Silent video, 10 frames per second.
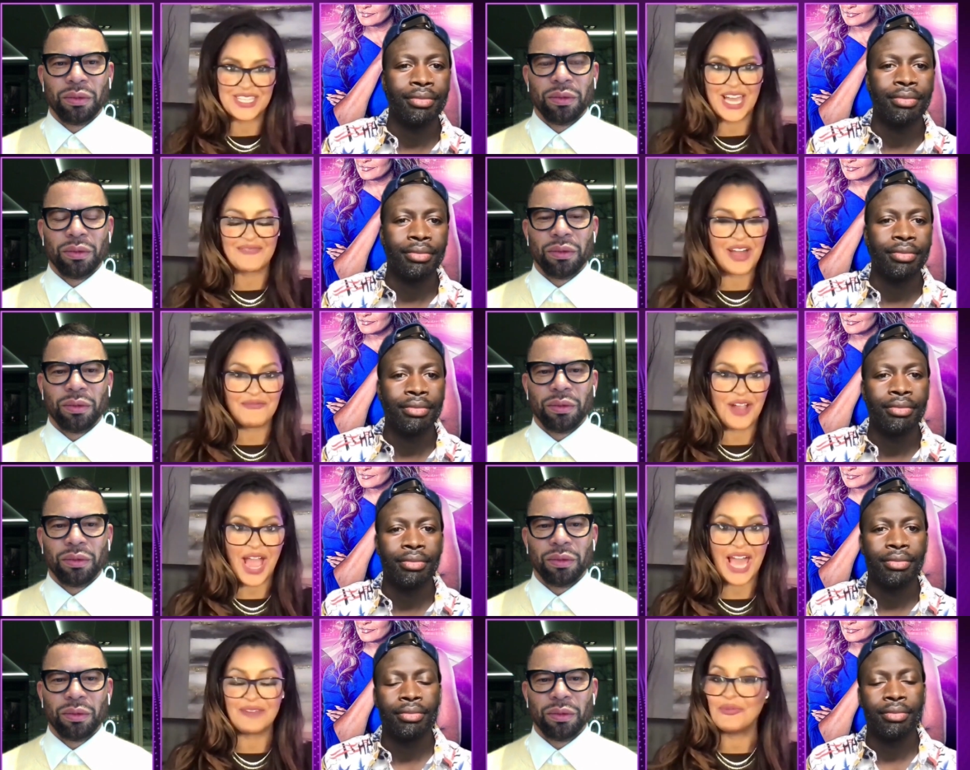Speaker 1: thing I've ever
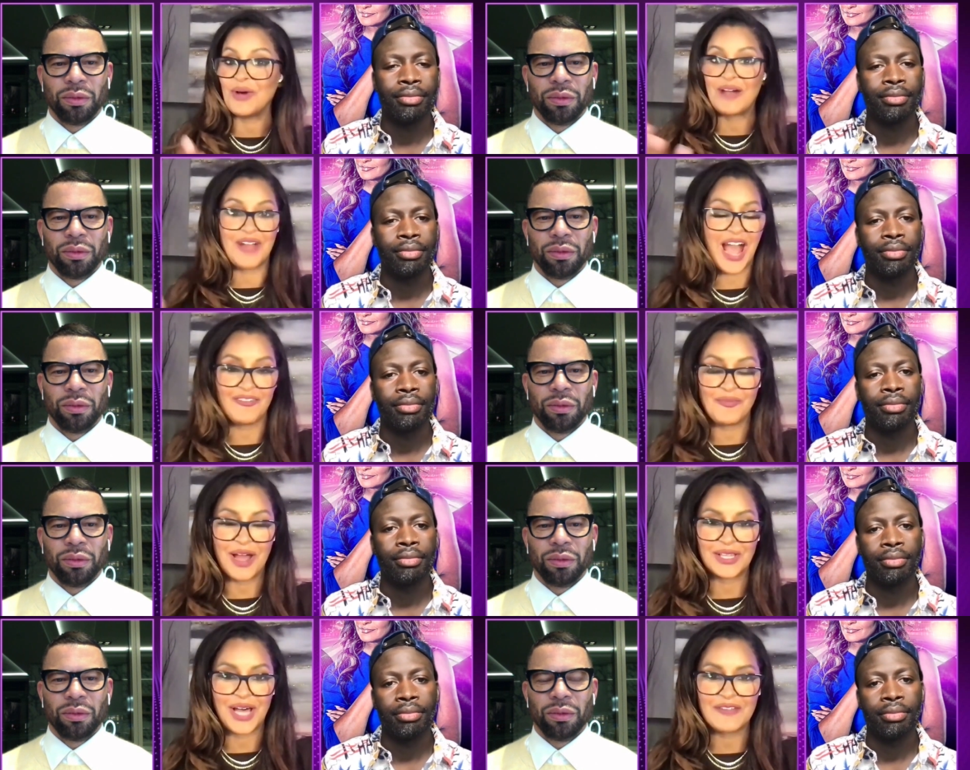had and will ever have in my
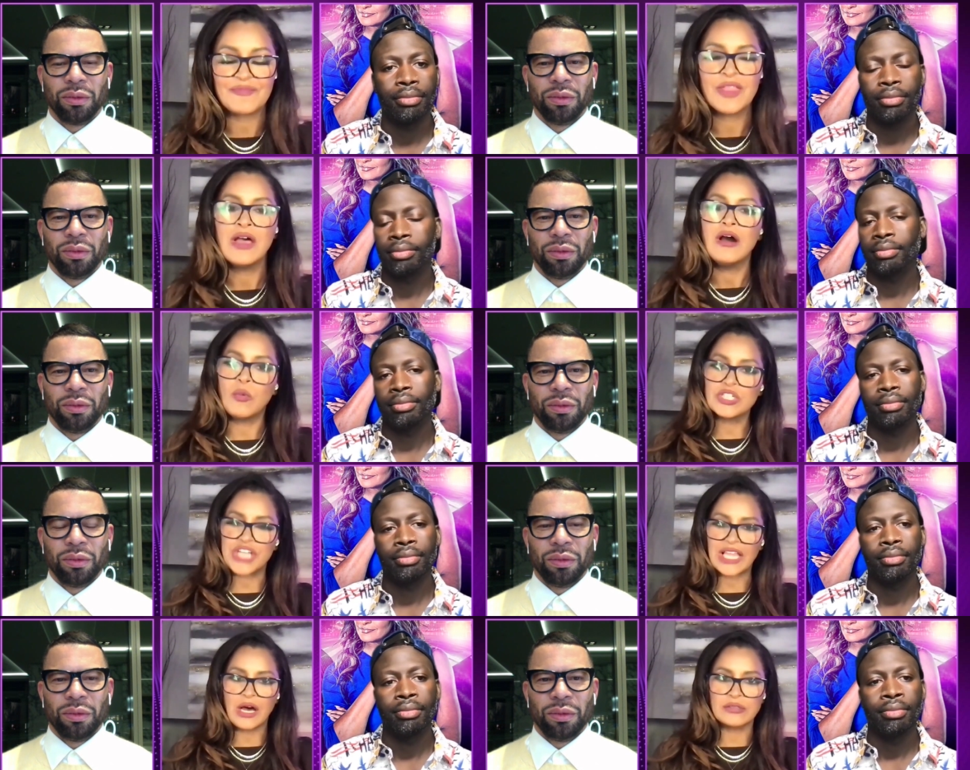life. Where J
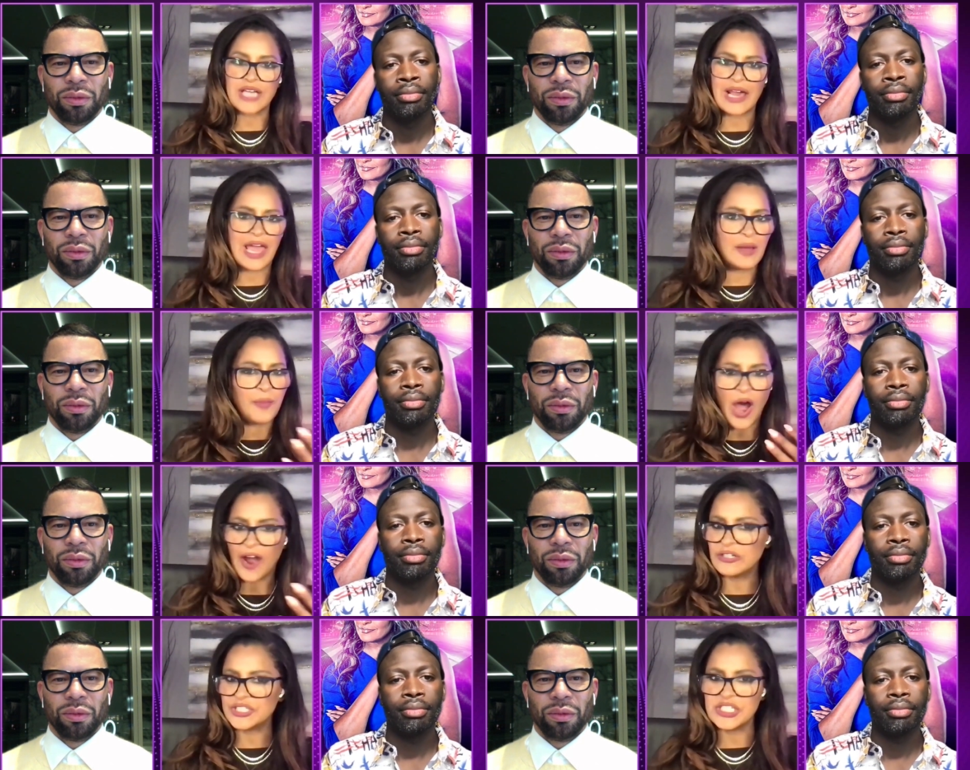Lo's got
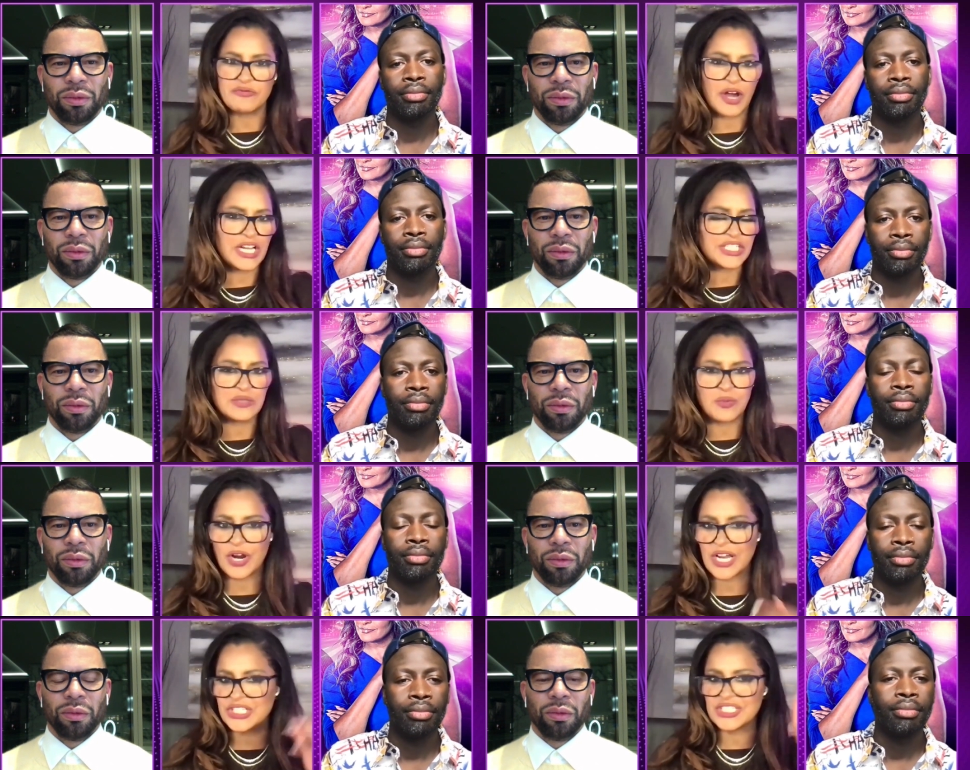empire, she's running, she's
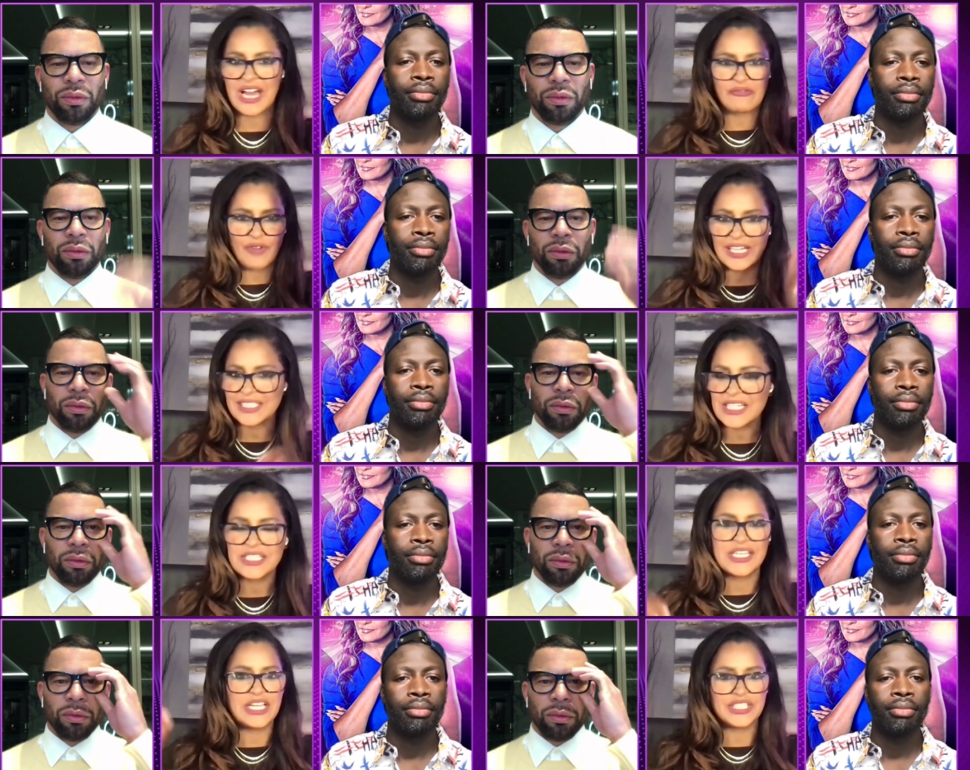working, she's got
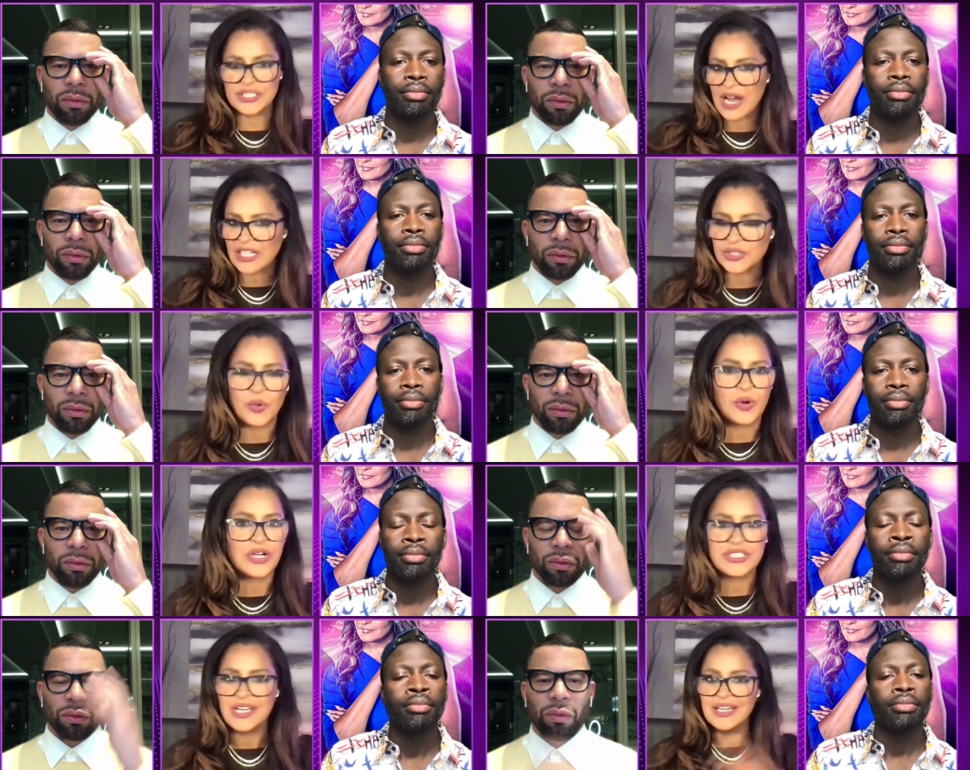residency, she's got
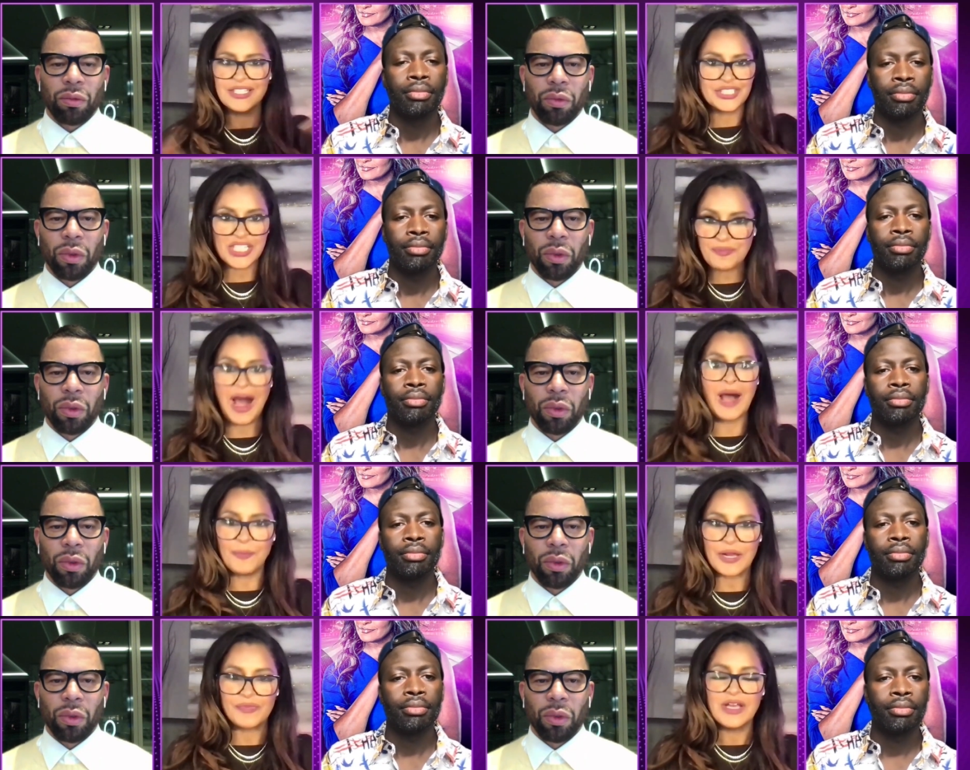tours, she's
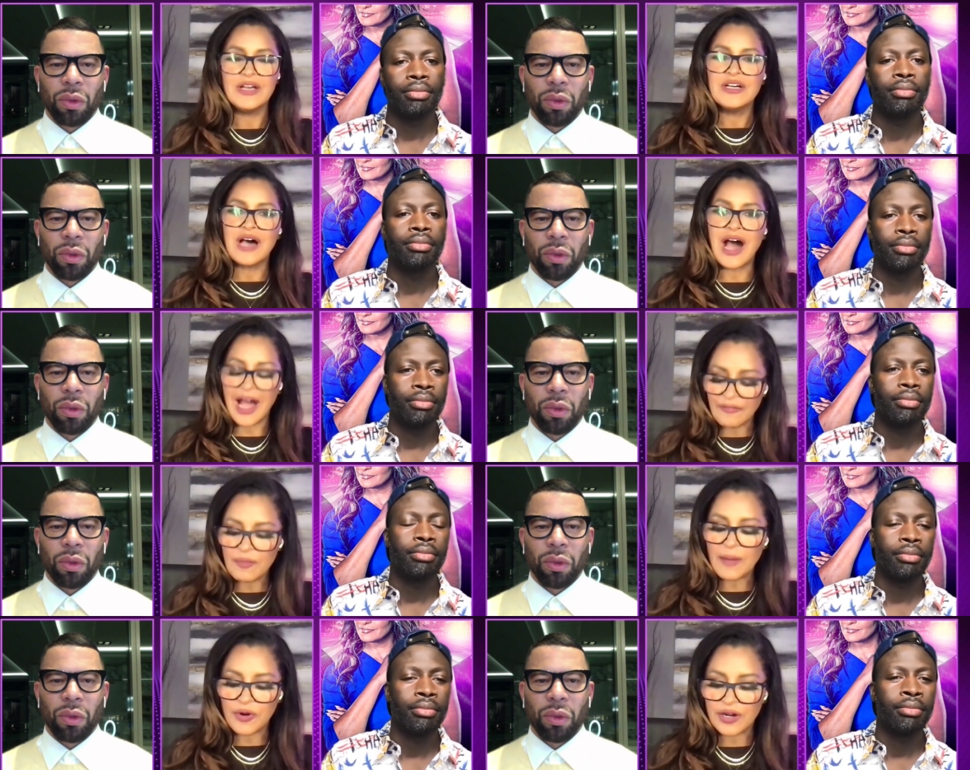popping. I
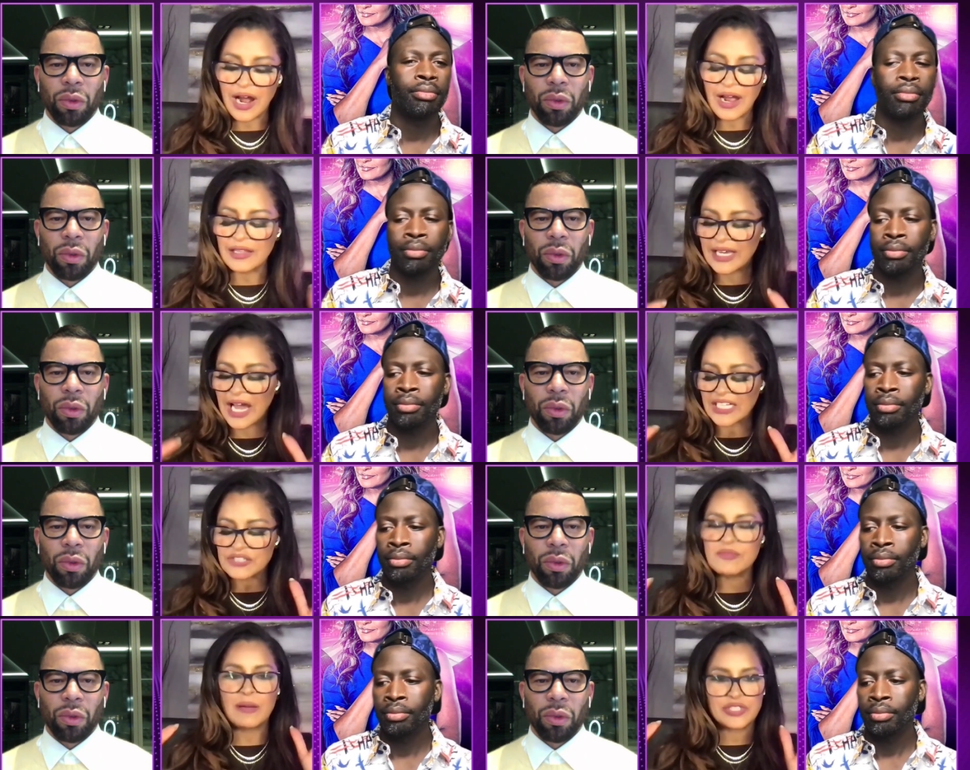remember a guy, like I just
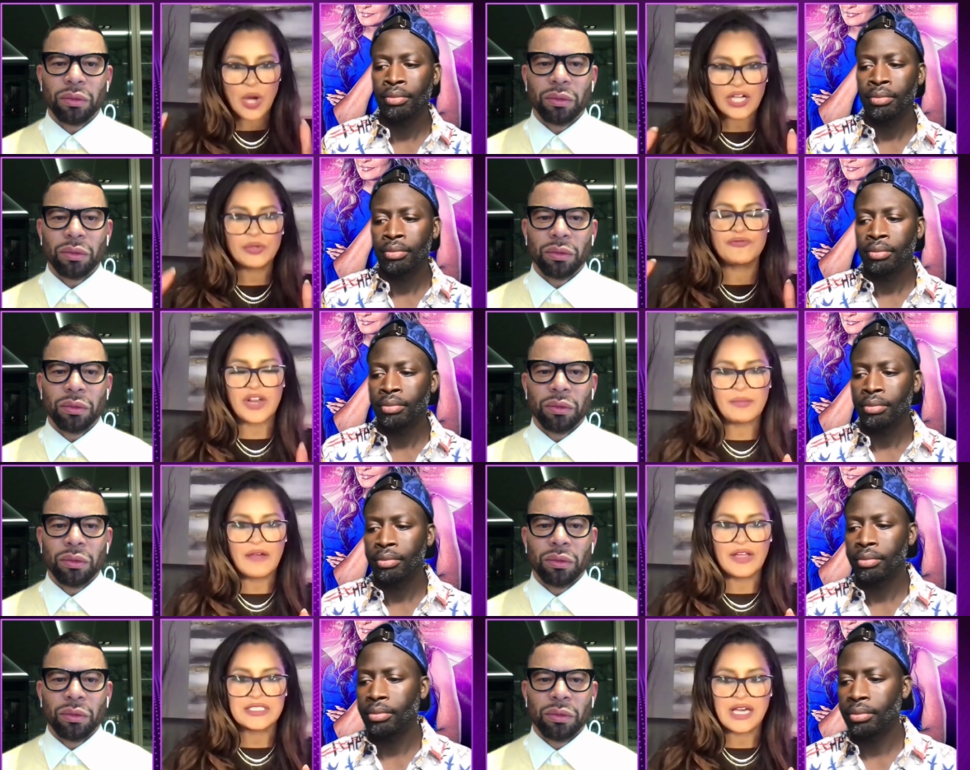remember talking to a friend of mine
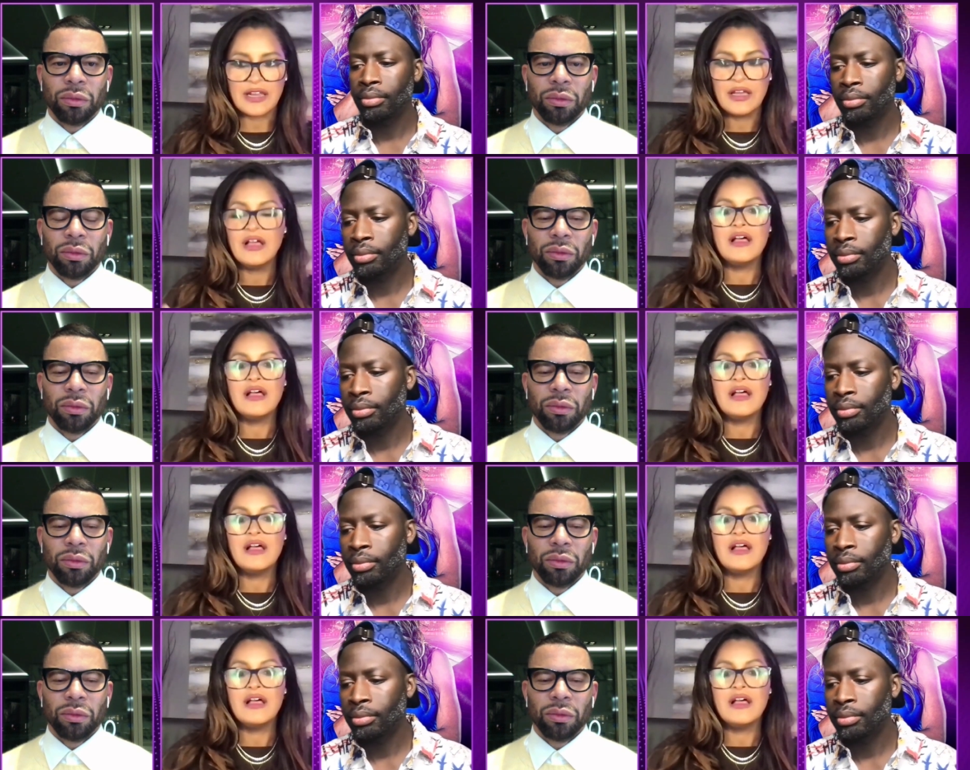that said